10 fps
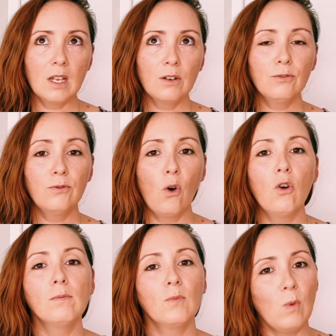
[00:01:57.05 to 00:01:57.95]

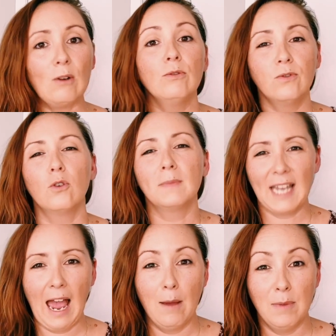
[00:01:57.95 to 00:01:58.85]
well-formed
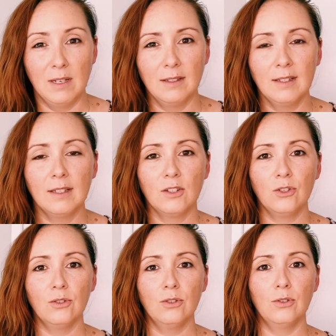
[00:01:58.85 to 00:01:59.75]
habits
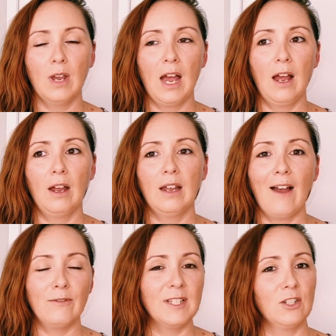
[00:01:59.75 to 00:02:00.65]
to
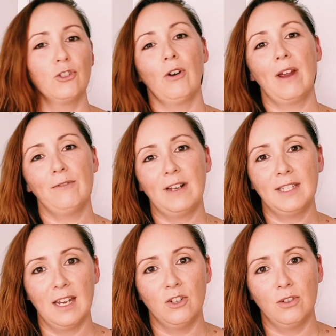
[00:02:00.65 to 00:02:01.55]
have such a great
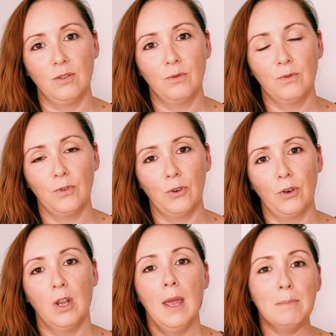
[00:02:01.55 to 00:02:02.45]
foundation for
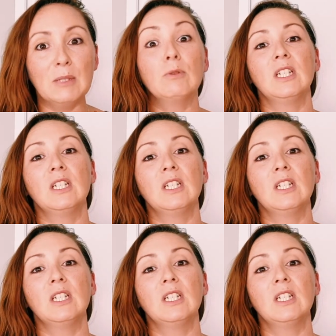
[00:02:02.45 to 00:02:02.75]
building